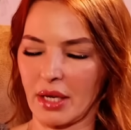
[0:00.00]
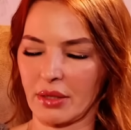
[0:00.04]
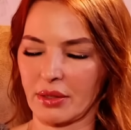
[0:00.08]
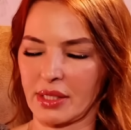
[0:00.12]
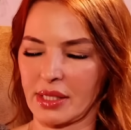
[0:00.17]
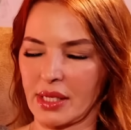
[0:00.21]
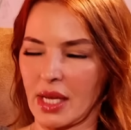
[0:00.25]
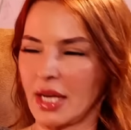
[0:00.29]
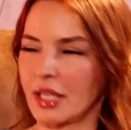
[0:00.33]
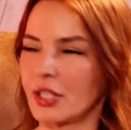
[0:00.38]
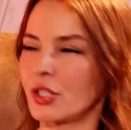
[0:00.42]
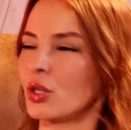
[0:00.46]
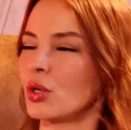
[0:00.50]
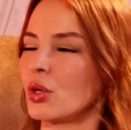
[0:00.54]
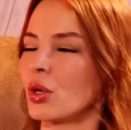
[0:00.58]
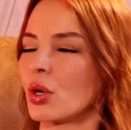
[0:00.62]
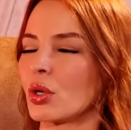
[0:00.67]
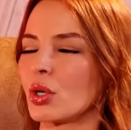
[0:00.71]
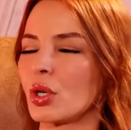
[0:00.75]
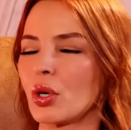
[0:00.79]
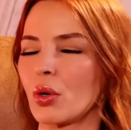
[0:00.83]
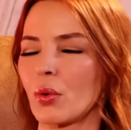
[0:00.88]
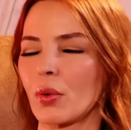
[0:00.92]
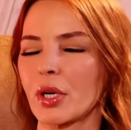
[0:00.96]
outside. You
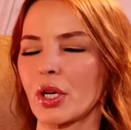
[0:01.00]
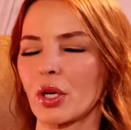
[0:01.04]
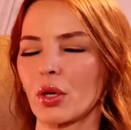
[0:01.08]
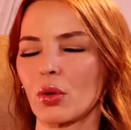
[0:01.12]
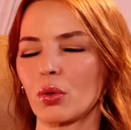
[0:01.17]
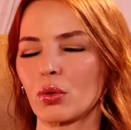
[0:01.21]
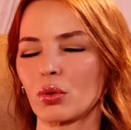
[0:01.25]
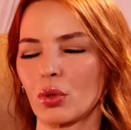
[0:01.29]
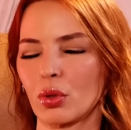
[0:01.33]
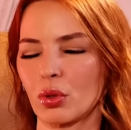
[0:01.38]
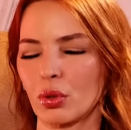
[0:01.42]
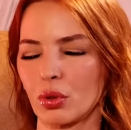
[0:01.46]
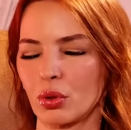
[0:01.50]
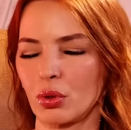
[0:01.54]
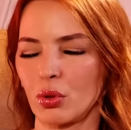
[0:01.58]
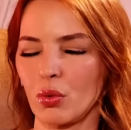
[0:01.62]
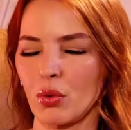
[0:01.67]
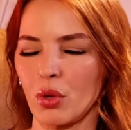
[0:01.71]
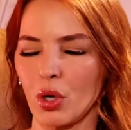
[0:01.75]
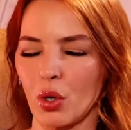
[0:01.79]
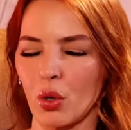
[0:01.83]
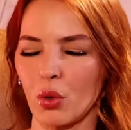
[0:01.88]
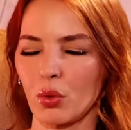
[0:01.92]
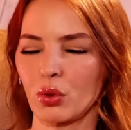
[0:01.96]
don't want to go
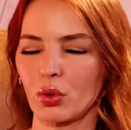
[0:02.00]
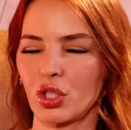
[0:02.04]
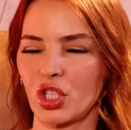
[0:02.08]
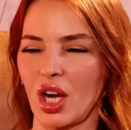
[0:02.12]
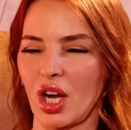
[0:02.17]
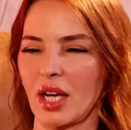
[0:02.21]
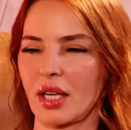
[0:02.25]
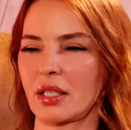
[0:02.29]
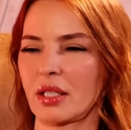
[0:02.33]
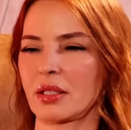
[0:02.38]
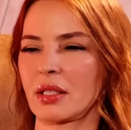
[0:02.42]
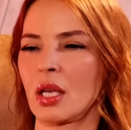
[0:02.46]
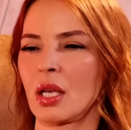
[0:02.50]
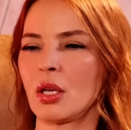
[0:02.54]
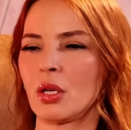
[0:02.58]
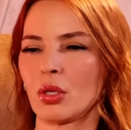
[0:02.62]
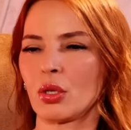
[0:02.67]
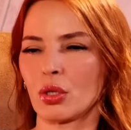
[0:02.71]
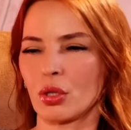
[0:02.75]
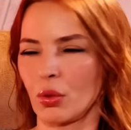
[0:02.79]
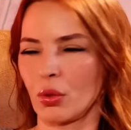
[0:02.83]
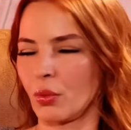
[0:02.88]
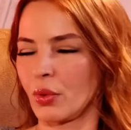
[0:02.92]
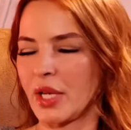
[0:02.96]
do the coat check.
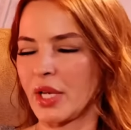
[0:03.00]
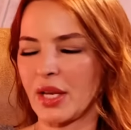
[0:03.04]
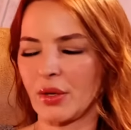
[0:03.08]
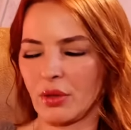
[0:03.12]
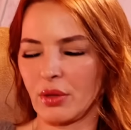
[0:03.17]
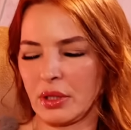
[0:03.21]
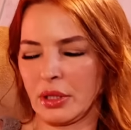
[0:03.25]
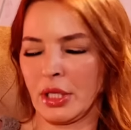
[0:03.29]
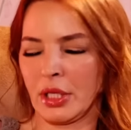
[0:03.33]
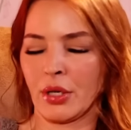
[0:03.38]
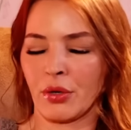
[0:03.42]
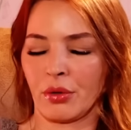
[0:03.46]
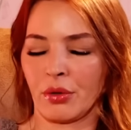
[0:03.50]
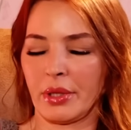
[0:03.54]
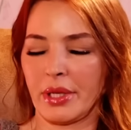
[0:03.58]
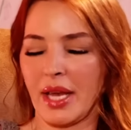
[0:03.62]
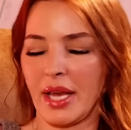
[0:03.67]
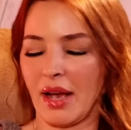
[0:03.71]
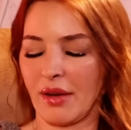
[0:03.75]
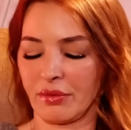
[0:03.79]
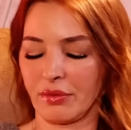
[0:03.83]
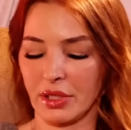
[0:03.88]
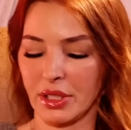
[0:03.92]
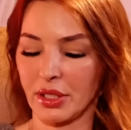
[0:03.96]
So we literally
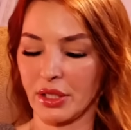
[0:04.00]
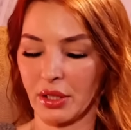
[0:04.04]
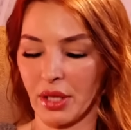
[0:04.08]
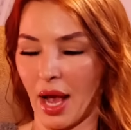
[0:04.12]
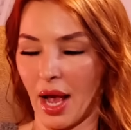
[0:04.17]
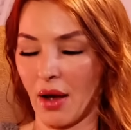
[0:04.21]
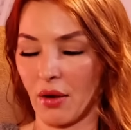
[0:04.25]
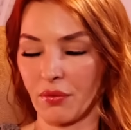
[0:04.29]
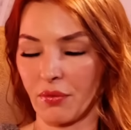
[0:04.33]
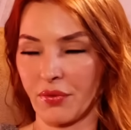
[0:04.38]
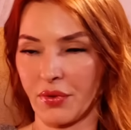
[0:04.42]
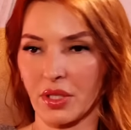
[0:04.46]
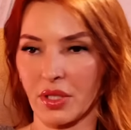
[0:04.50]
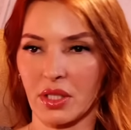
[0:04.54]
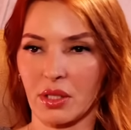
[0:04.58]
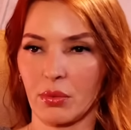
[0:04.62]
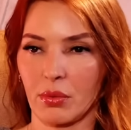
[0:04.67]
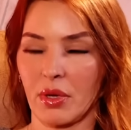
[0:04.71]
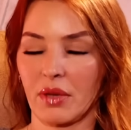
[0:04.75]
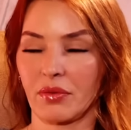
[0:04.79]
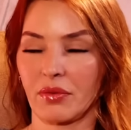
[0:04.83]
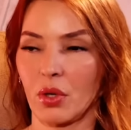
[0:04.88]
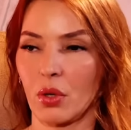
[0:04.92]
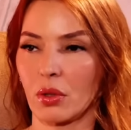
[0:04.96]
have little outfits.
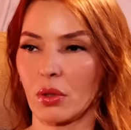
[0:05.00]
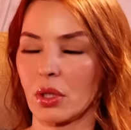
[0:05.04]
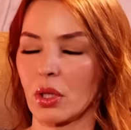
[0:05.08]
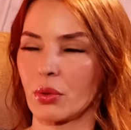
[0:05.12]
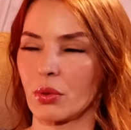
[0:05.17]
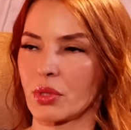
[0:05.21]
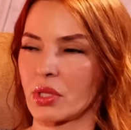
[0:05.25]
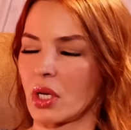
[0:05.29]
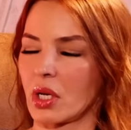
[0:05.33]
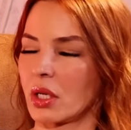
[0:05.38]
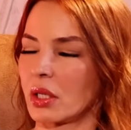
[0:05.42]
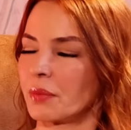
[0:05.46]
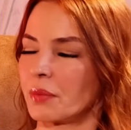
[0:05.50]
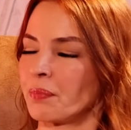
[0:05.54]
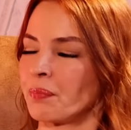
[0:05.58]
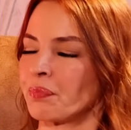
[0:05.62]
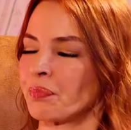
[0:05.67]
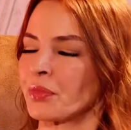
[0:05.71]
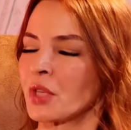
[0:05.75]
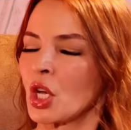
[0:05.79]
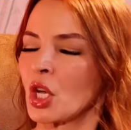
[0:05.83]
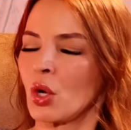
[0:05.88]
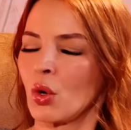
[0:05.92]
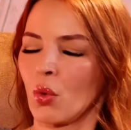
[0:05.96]
We have no clothes on.
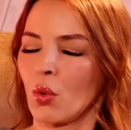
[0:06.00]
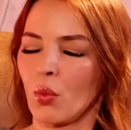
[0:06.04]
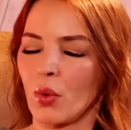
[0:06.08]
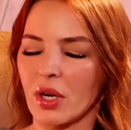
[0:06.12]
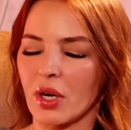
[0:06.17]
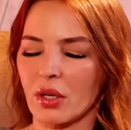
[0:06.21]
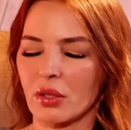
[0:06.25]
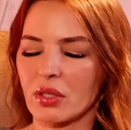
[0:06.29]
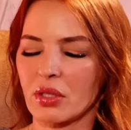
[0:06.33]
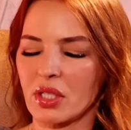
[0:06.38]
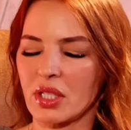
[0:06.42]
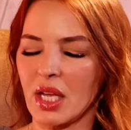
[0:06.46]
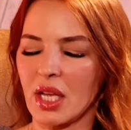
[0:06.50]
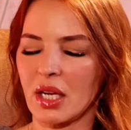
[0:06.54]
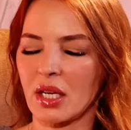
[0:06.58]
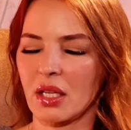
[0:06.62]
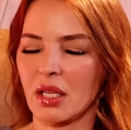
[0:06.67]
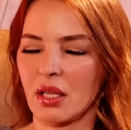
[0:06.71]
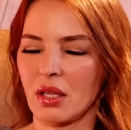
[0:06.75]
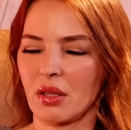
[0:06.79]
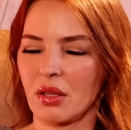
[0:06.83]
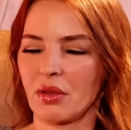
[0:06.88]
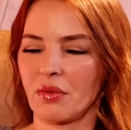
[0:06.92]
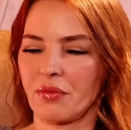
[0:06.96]
We're
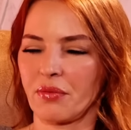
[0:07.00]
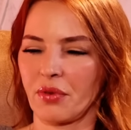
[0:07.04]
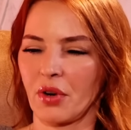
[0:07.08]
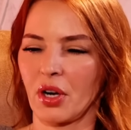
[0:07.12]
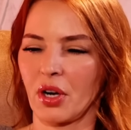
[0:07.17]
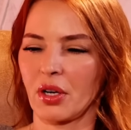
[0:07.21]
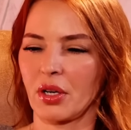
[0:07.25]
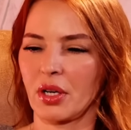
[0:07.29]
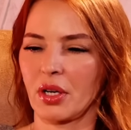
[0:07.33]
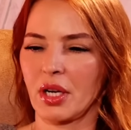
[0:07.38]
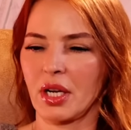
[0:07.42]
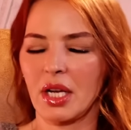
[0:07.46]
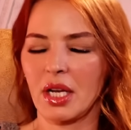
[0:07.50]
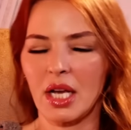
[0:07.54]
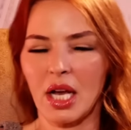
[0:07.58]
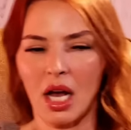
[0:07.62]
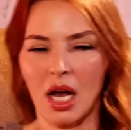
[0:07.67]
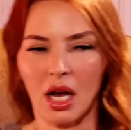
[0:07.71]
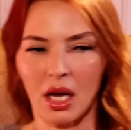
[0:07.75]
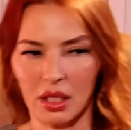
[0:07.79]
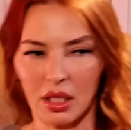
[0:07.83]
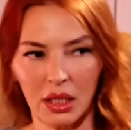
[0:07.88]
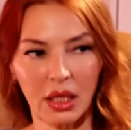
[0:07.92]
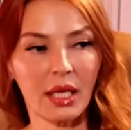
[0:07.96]
standing in the front.
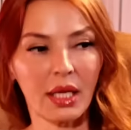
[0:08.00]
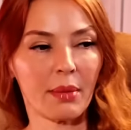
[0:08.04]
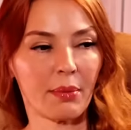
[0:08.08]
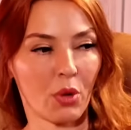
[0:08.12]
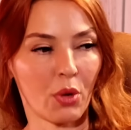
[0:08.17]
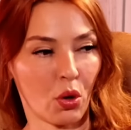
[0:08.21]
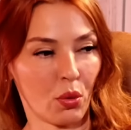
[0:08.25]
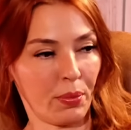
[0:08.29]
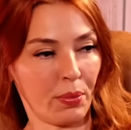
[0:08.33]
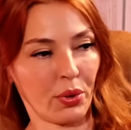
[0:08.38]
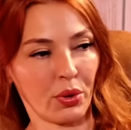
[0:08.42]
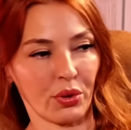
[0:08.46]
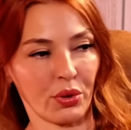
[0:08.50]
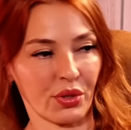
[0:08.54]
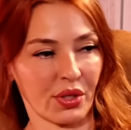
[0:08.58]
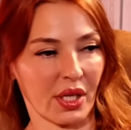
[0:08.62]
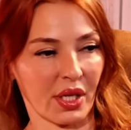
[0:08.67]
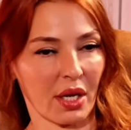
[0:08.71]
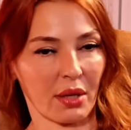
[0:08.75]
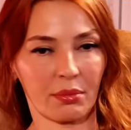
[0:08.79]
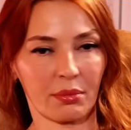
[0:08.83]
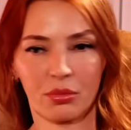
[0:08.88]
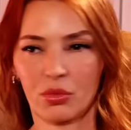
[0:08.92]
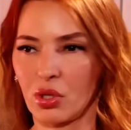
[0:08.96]
A limo pulls
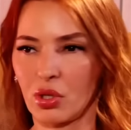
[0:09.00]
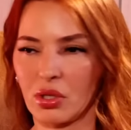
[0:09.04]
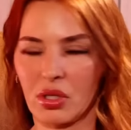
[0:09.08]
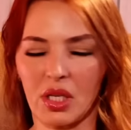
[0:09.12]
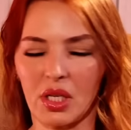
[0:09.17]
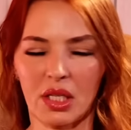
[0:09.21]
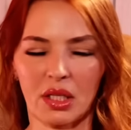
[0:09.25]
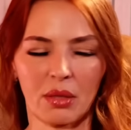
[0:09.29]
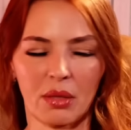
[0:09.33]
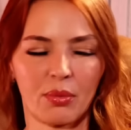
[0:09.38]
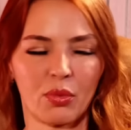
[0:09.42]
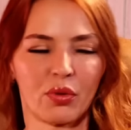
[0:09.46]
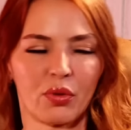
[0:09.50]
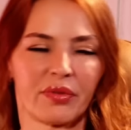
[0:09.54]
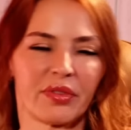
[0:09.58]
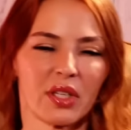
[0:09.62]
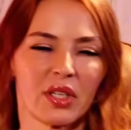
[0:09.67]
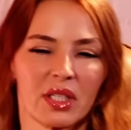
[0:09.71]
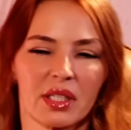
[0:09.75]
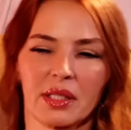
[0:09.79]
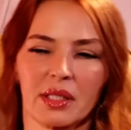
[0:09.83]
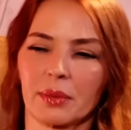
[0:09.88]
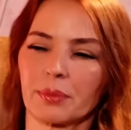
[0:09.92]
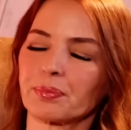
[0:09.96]
up, just like the
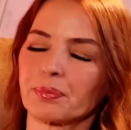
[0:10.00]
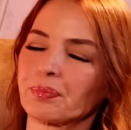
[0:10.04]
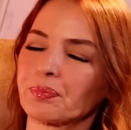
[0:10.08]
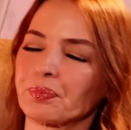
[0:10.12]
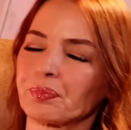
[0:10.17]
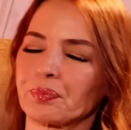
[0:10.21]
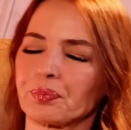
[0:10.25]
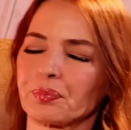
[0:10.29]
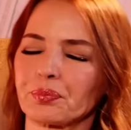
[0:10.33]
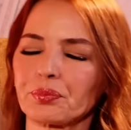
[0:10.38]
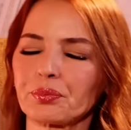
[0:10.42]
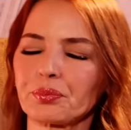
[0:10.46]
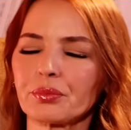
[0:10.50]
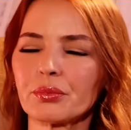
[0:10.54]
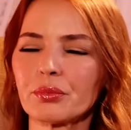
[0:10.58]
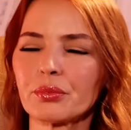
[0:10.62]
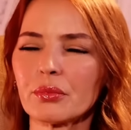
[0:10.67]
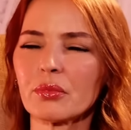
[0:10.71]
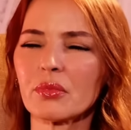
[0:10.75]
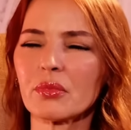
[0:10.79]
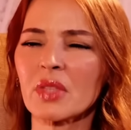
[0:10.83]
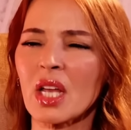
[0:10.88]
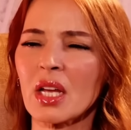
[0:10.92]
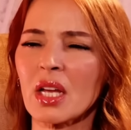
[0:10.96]
movies.
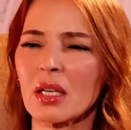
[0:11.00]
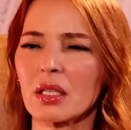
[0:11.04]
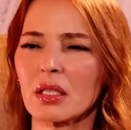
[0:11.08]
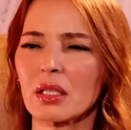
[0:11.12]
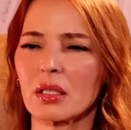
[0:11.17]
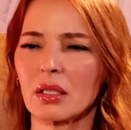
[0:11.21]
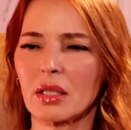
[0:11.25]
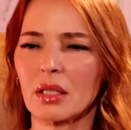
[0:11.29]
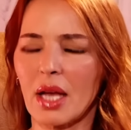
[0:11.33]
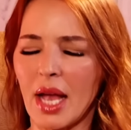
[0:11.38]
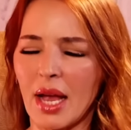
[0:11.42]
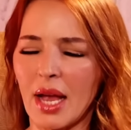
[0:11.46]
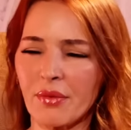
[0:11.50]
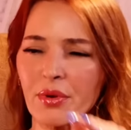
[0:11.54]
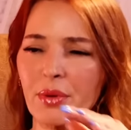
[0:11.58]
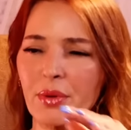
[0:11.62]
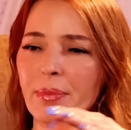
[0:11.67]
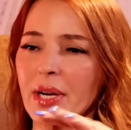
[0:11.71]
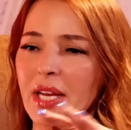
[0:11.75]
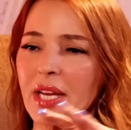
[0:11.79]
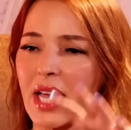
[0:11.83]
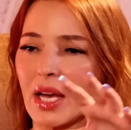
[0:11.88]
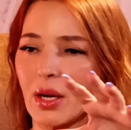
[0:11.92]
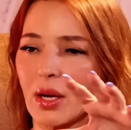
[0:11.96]

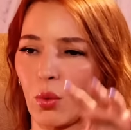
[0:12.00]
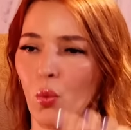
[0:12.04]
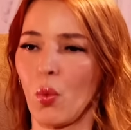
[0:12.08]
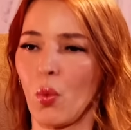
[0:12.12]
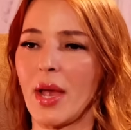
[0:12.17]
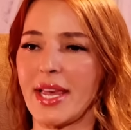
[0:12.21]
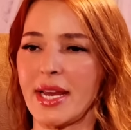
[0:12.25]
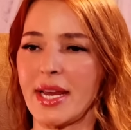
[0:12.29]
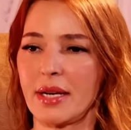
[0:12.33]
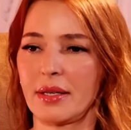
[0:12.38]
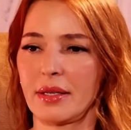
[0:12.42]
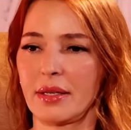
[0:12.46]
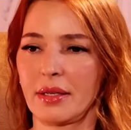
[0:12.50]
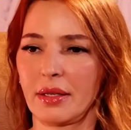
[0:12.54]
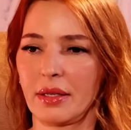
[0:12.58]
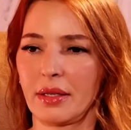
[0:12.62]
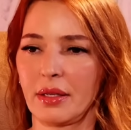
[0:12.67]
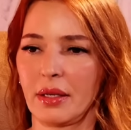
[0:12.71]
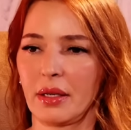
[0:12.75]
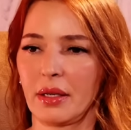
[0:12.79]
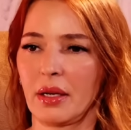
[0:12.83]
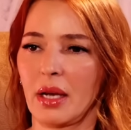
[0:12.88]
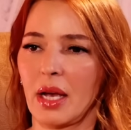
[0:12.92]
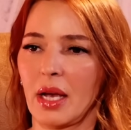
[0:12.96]
Everybody had to wait.
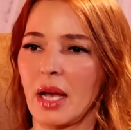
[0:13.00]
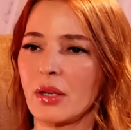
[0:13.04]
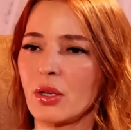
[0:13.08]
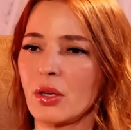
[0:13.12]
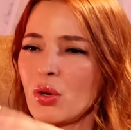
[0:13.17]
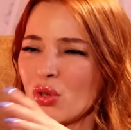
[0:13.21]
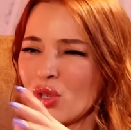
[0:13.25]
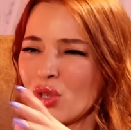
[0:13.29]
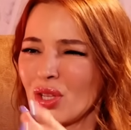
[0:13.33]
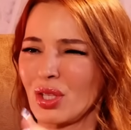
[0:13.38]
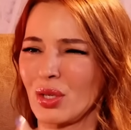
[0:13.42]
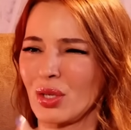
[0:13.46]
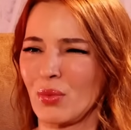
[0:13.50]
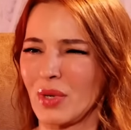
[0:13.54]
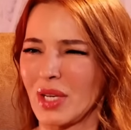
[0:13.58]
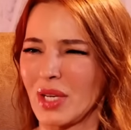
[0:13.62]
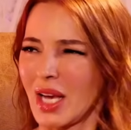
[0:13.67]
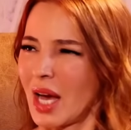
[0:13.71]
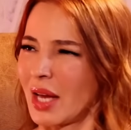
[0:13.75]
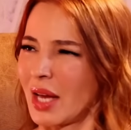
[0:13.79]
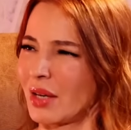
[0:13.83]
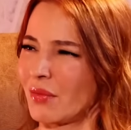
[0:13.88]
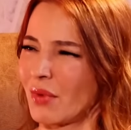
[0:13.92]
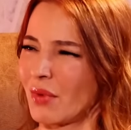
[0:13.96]
And usually we
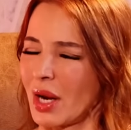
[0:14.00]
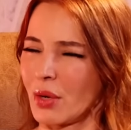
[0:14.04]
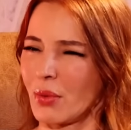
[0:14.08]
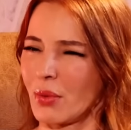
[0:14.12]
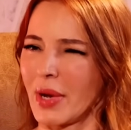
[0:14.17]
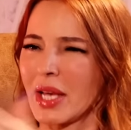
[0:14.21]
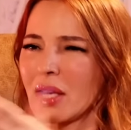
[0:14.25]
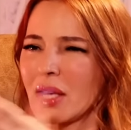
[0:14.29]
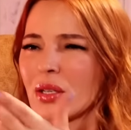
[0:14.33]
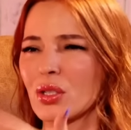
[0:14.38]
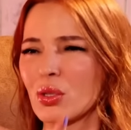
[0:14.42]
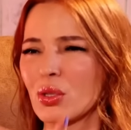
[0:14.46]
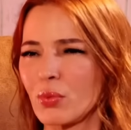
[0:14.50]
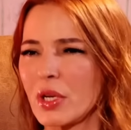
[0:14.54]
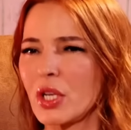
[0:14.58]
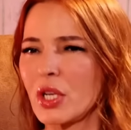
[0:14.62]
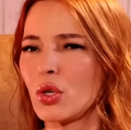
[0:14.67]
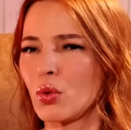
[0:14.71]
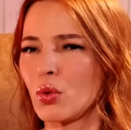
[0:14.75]
got in right away because we